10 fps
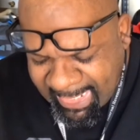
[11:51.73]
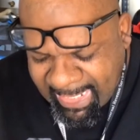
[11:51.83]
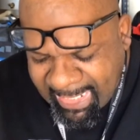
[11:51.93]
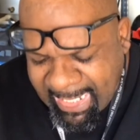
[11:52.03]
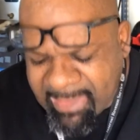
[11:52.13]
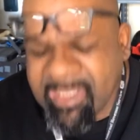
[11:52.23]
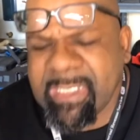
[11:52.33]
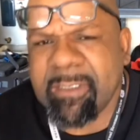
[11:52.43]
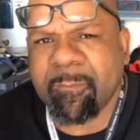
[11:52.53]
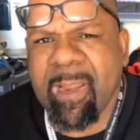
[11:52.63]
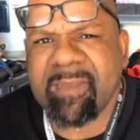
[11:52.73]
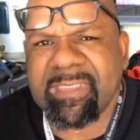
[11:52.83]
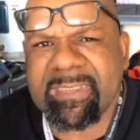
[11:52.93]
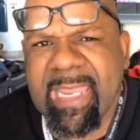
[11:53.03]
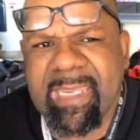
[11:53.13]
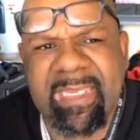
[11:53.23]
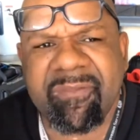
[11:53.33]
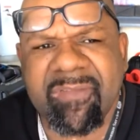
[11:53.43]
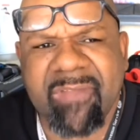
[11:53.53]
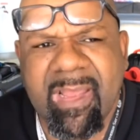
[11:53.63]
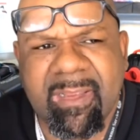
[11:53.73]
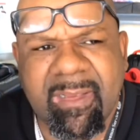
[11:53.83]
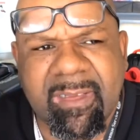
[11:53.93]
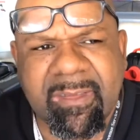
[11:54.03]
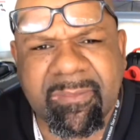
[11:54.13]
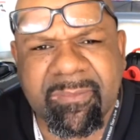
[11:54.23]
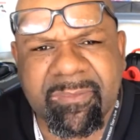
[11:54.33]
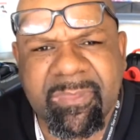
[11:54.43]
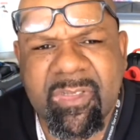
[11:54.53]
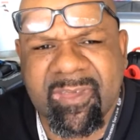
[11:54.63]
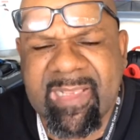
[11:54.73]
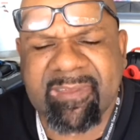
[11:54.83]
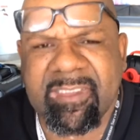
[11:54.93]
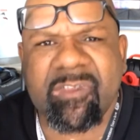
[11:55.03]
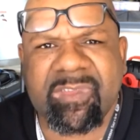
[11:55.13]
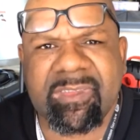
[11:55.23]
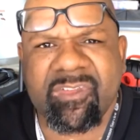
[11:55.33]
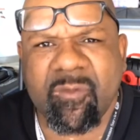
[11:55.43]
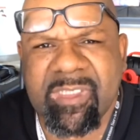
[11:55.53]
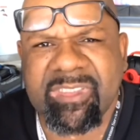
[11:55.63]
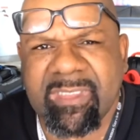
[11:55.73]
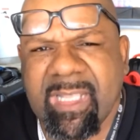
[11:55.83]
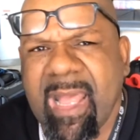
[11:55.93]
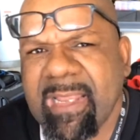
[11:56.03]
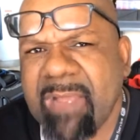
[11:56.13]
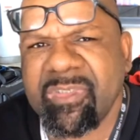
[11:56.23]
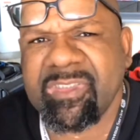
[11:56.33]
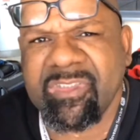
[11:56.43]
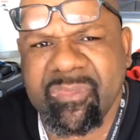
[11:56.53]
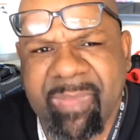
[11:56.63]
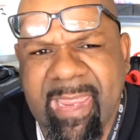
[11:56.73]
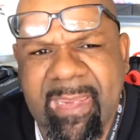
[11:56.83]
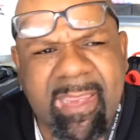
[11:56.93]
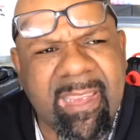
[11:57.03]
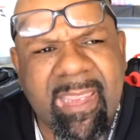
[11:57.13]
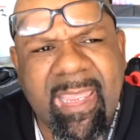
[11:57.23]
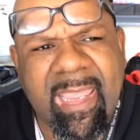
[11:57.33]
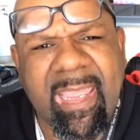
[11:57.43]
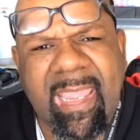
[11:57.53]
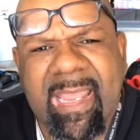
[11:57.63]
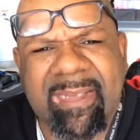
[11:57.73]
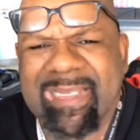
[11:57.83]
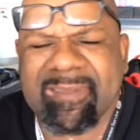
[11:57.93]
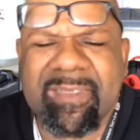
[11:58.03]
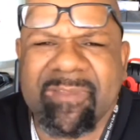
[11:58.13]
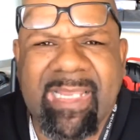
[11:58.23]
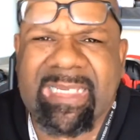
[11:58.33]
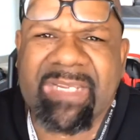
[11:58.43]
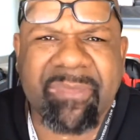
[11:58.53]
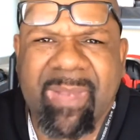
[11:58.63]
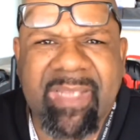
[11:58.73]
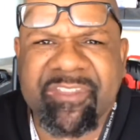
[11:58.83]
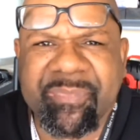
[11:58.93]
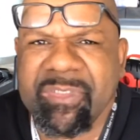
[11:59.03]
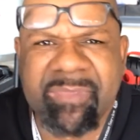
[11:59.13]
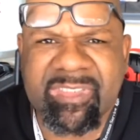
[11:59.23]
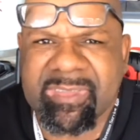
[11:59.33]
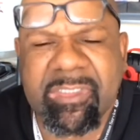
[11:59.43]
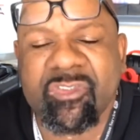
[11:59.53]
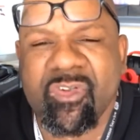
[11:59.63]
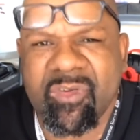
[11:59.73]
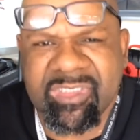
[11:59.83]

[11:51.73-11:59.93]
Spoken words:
And looking around today, even if I, because I still see this question a lot: how much did you pay? And it seems like everybody's pretty much still charging